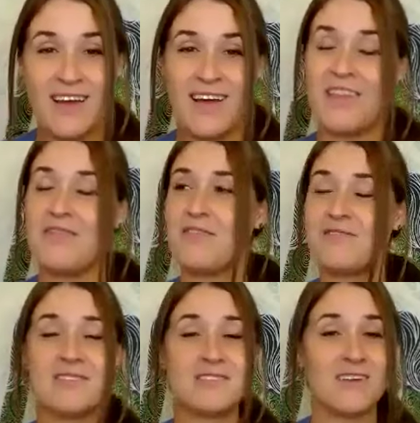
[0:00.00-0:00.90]
and
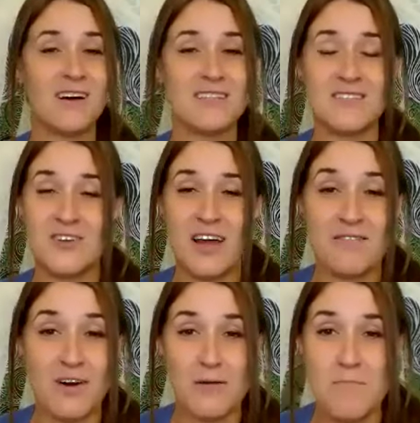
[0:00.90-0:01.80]
those thoughts drive
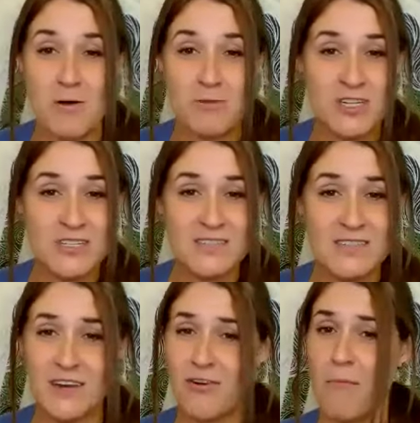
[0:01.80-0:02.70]
your emotions,
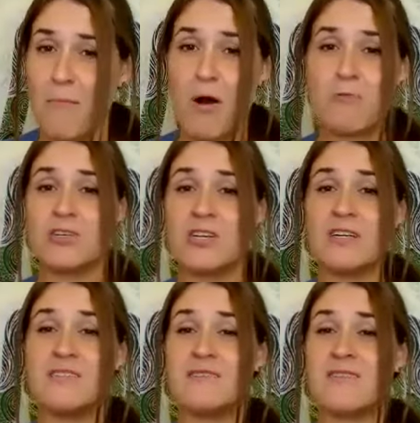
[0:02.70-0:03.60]
and your
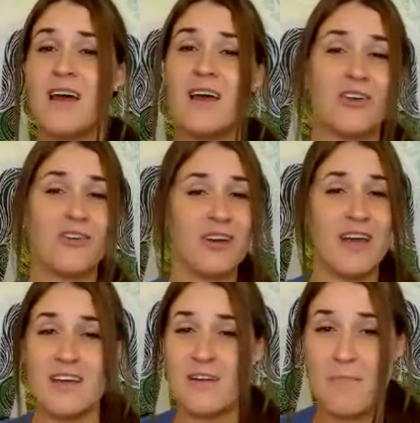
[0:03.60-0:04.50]
emotions
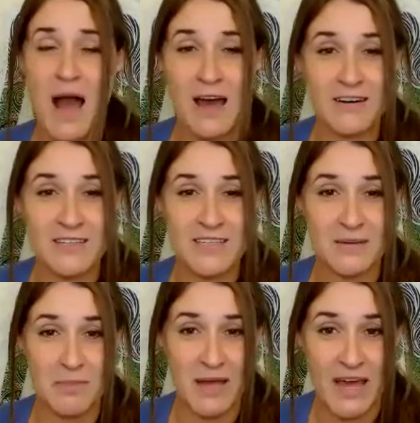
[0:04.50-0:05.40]
create your patterns
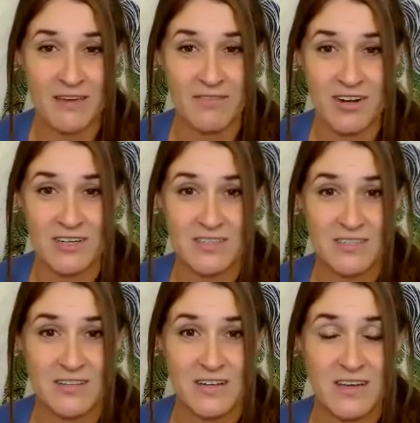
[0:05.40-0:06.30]
and behaviors.
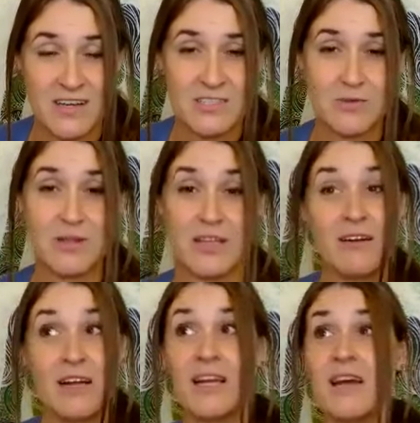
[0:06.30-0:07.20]
So
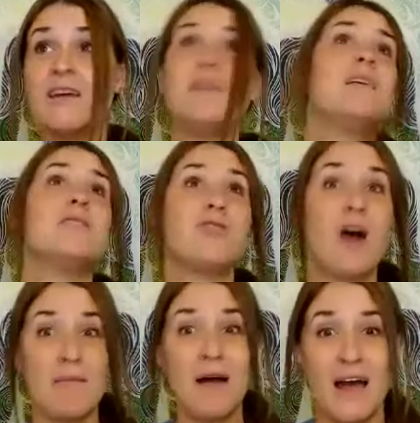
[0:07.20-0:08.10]
clearing
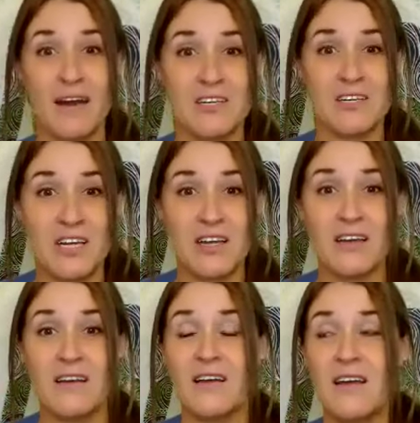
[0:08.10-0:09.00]
trauma
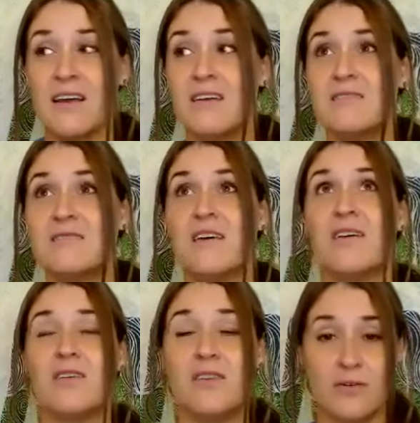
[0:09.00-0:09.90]
energy is
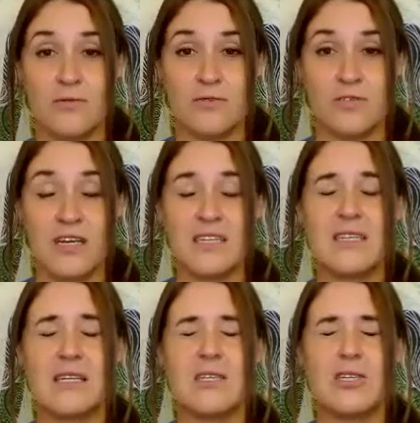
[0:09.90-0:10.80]
huge. It's
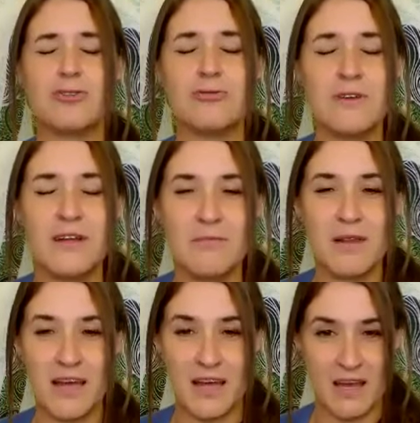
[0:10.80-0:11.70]

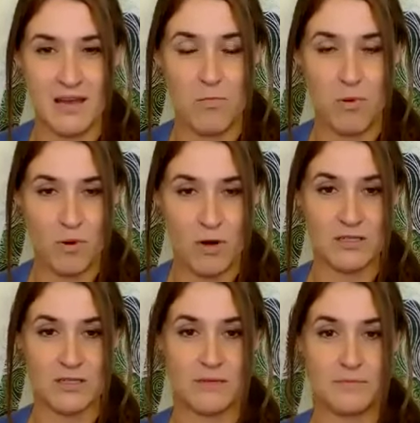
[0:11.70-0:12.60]
extremely
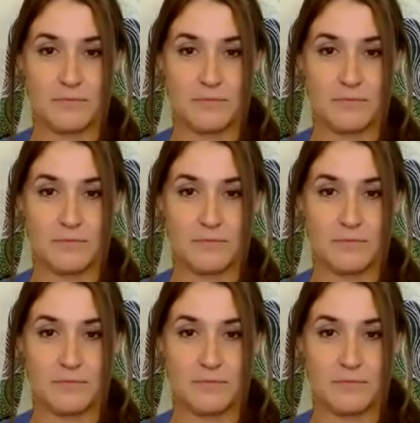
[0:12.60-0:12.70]
important.